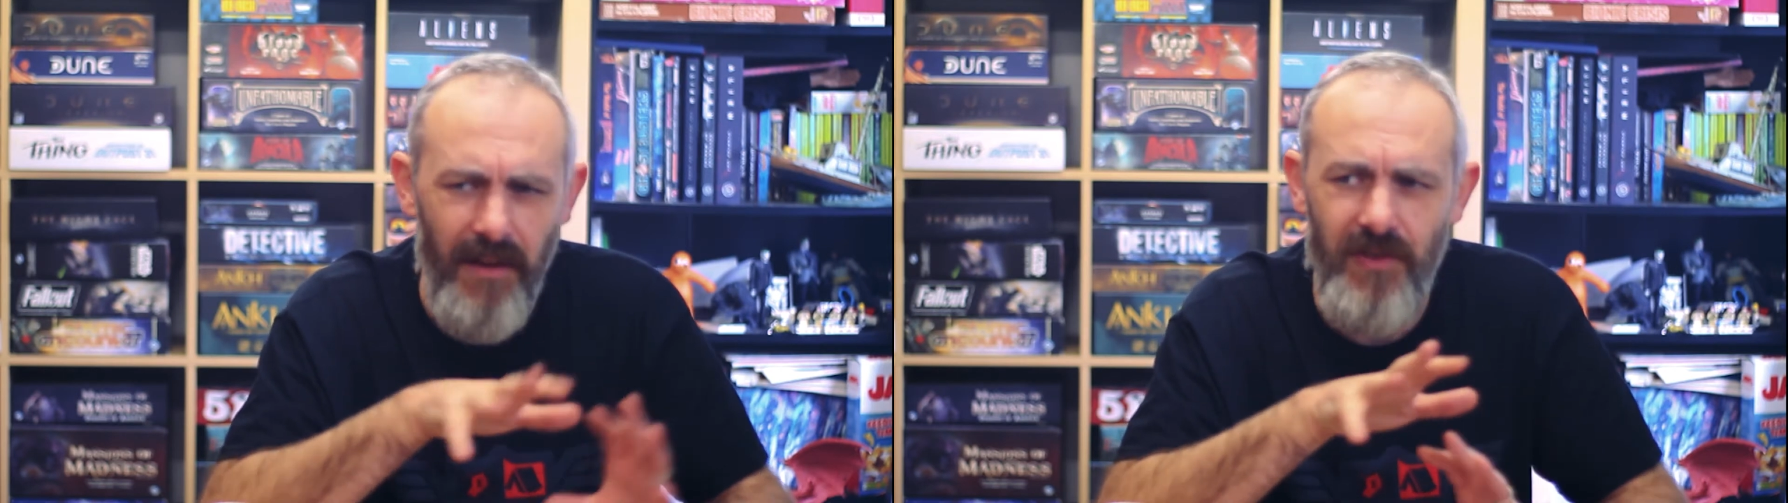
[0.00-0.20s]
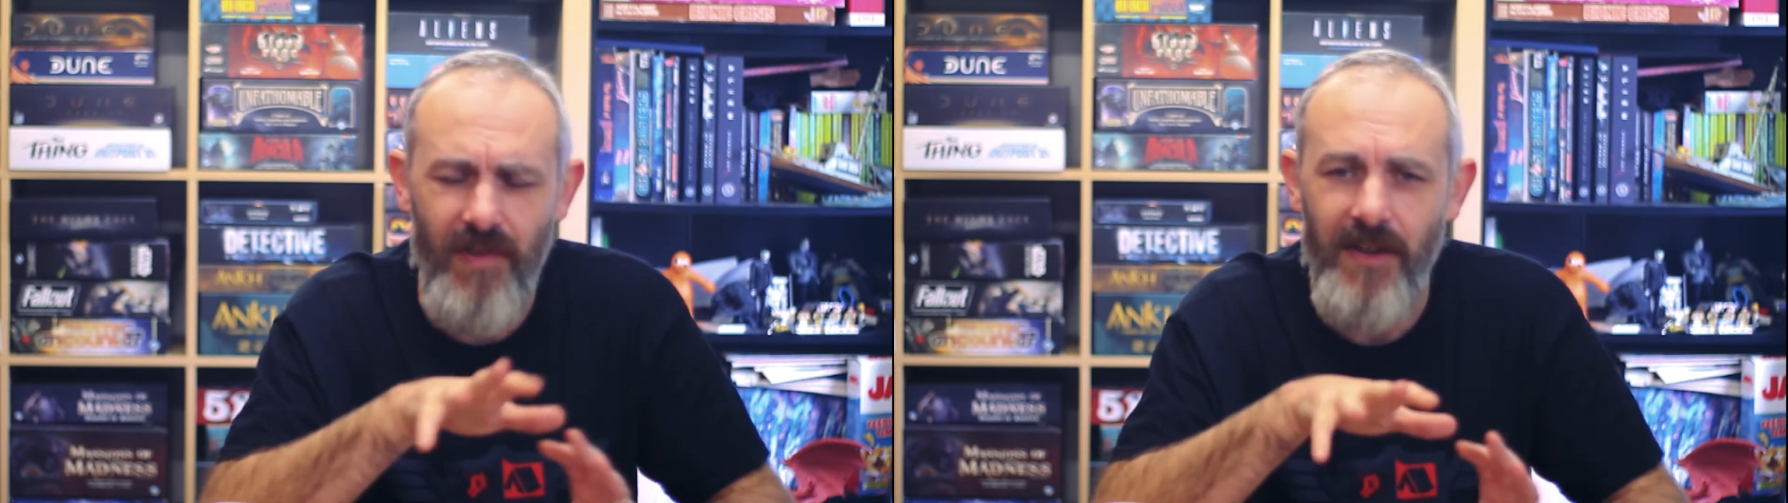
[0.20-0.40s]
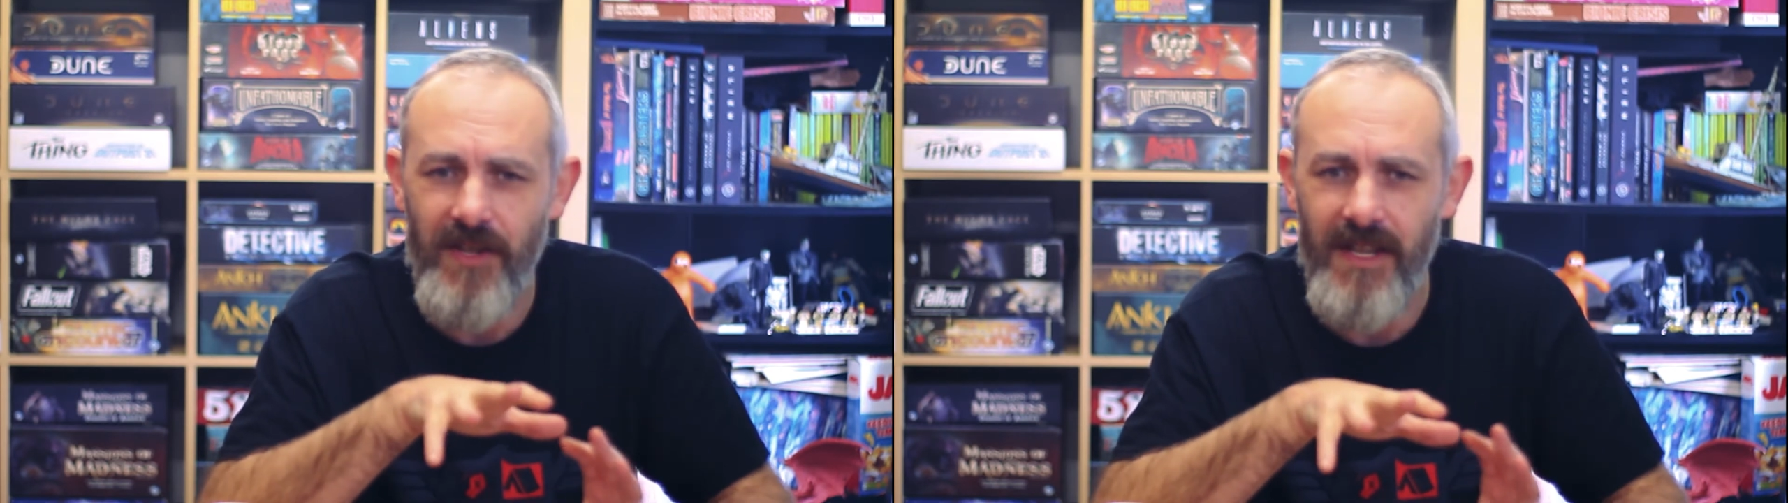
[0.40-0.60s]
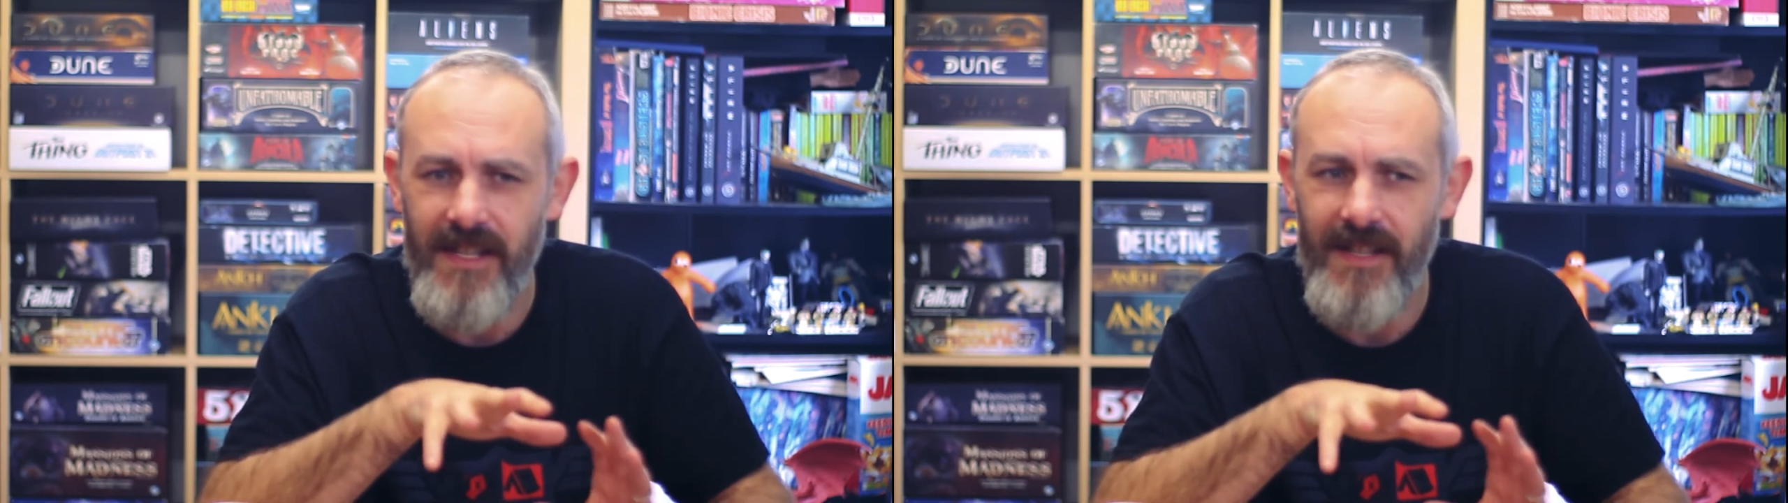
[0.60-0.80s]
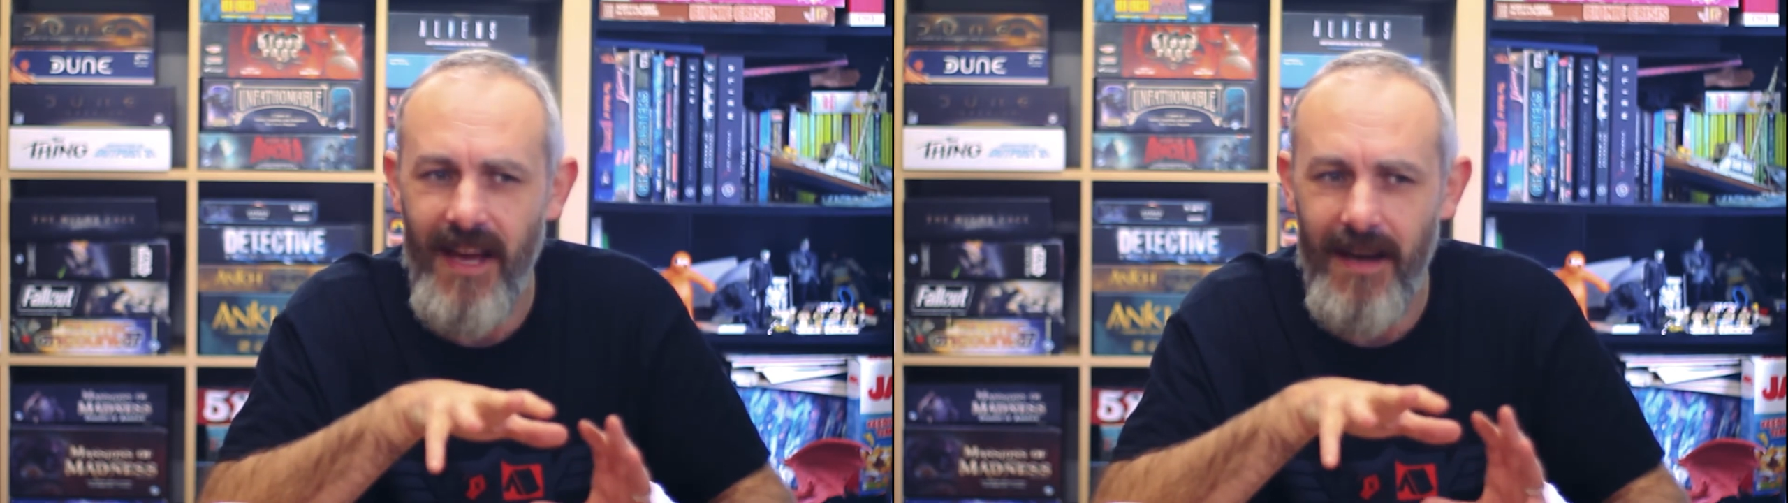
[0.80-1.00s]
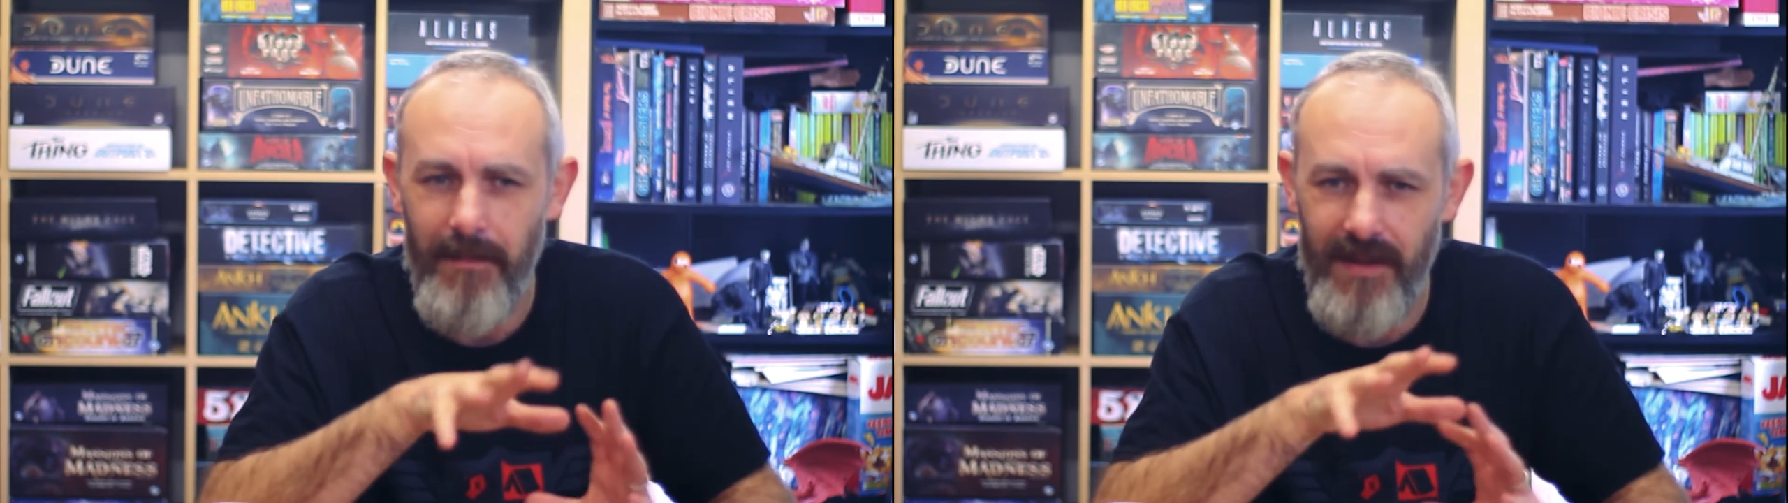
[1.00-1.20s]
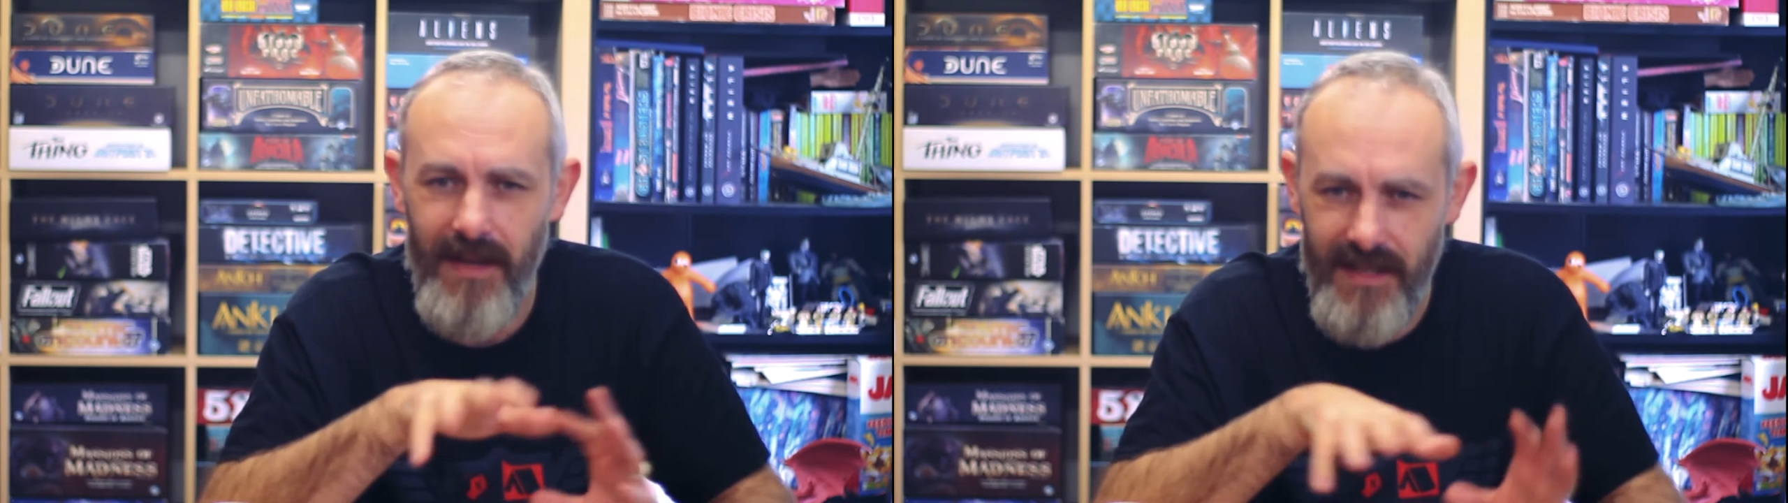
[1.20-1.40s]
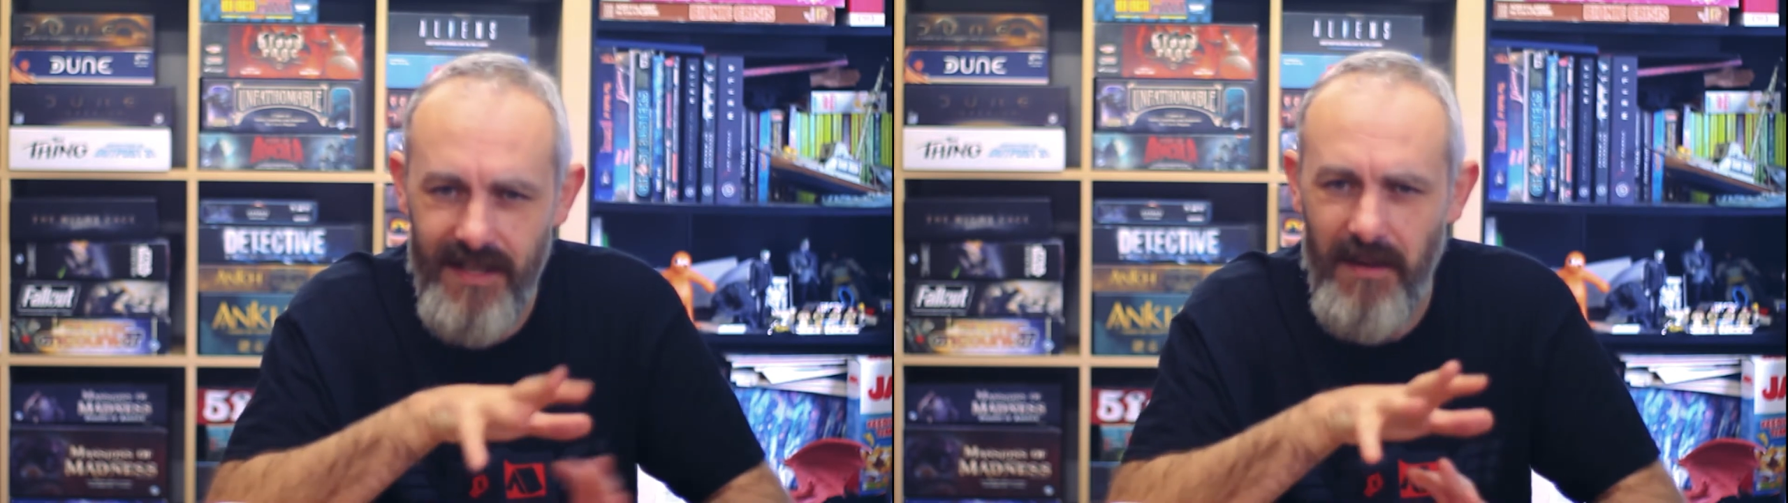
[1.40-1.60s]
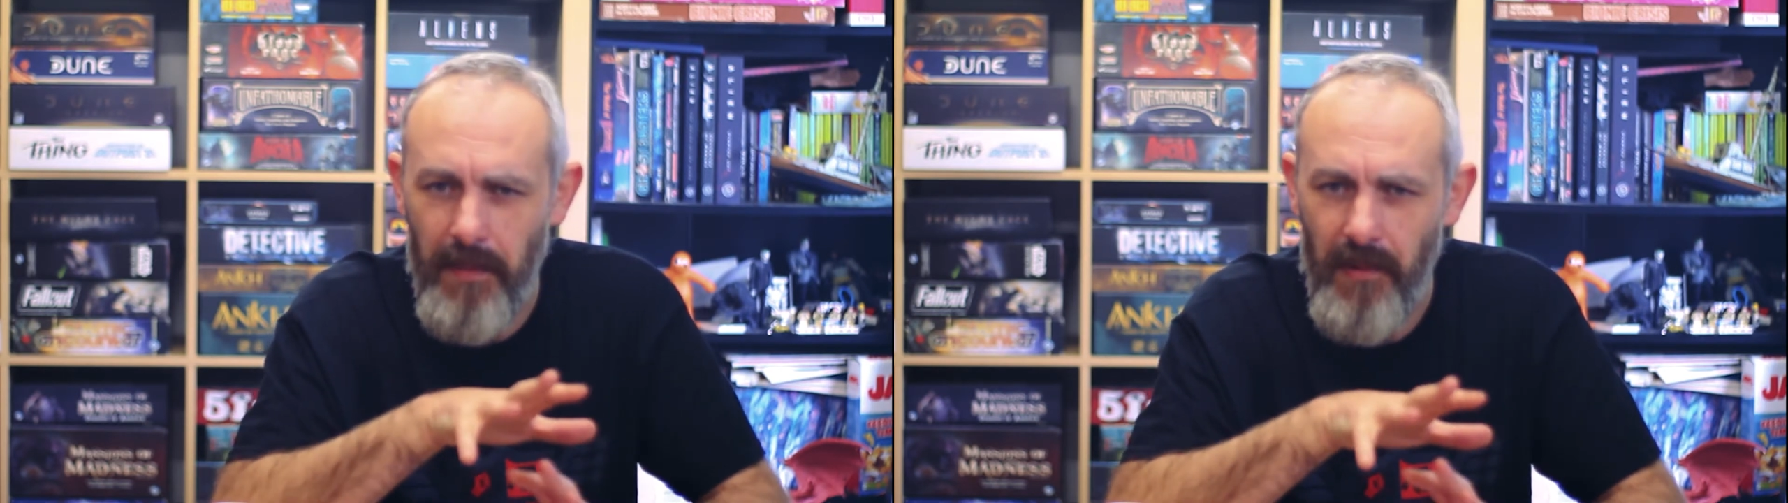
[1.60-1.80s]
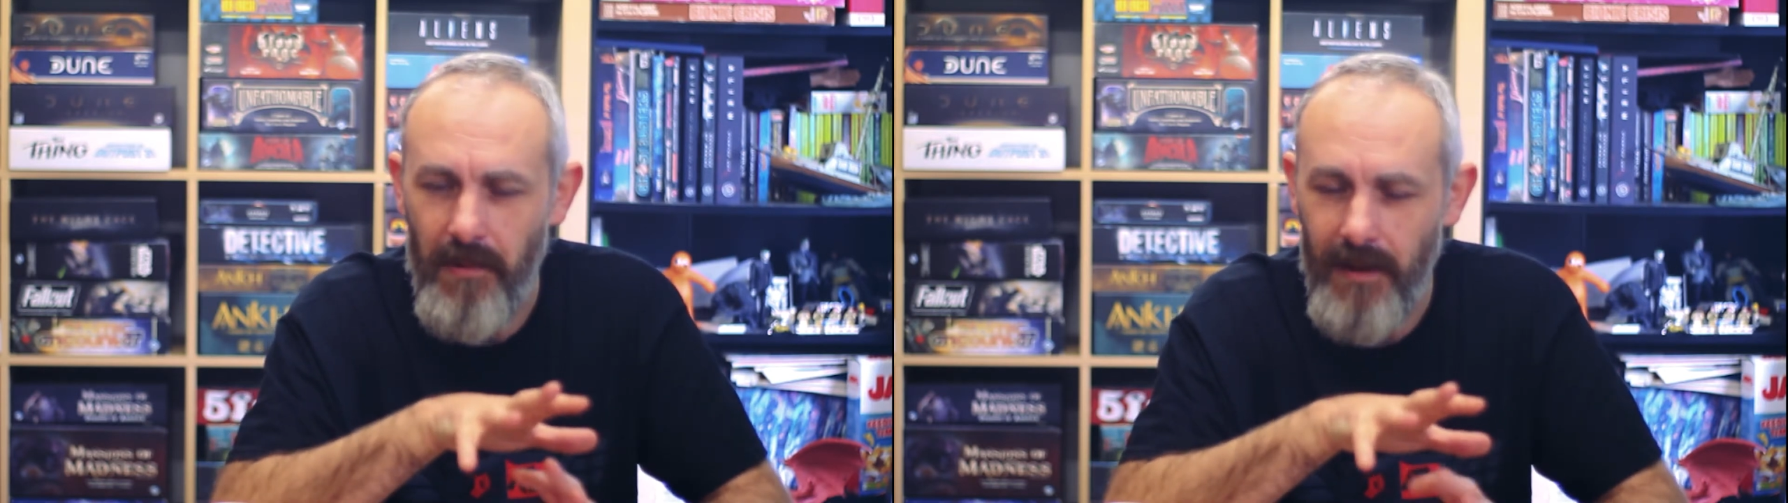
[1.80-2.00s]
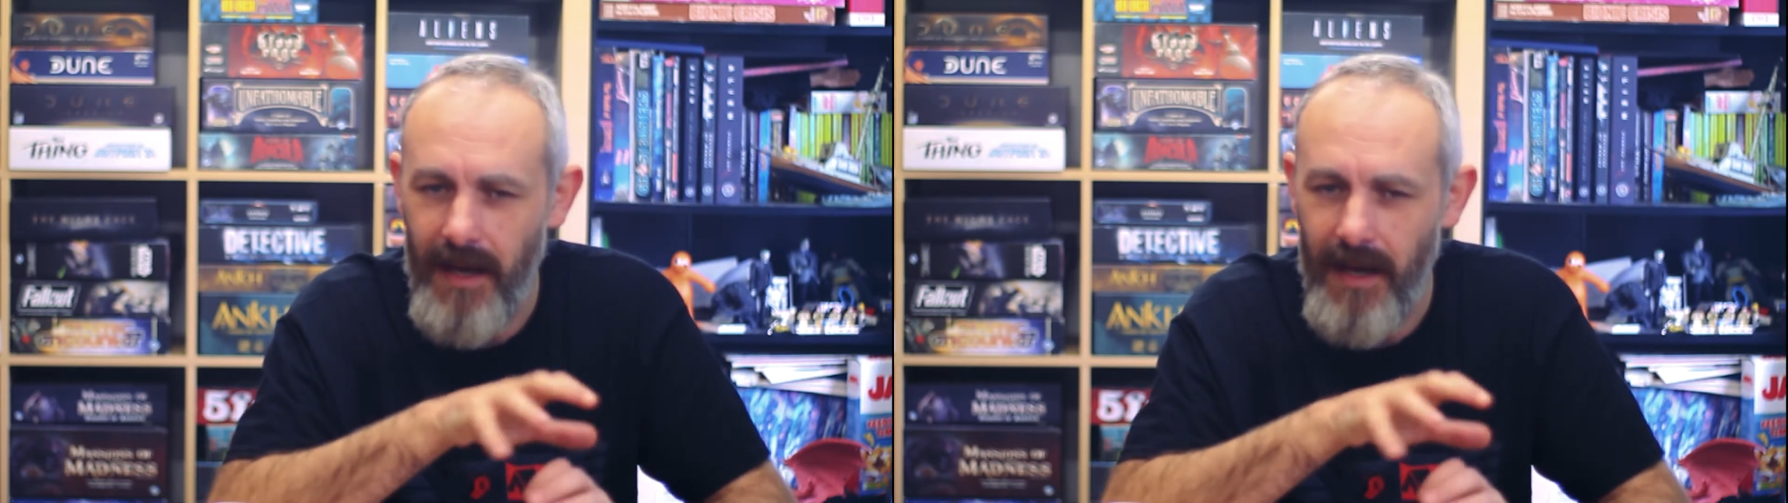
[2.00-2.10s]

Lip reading: of strategy to that, but it's simple.